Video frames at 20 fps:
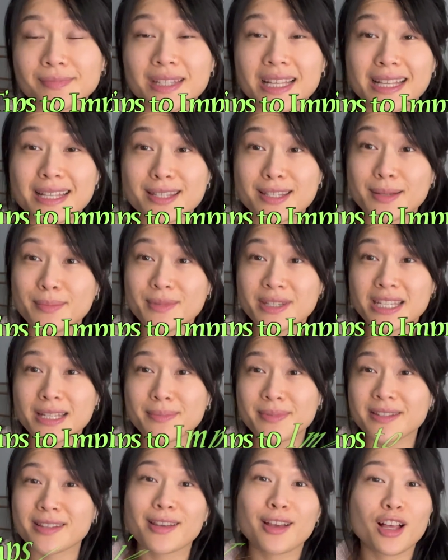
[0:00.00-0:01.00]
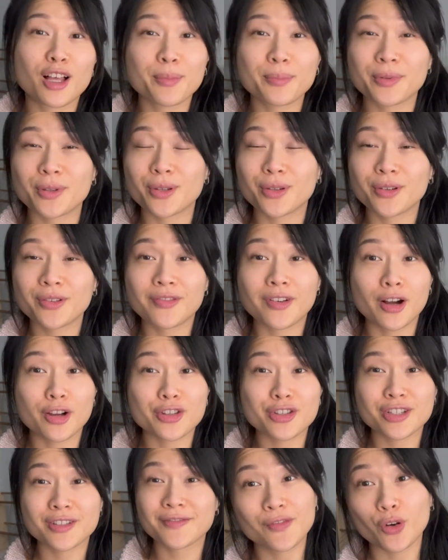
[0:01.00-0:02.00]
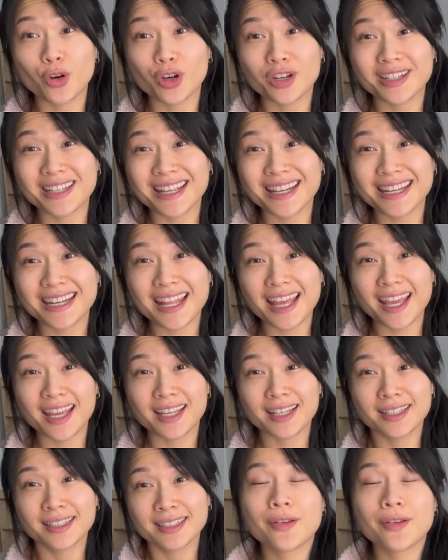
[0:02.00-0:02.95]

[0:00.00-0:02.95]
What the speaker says: and some tips to help you function for your day-to-day.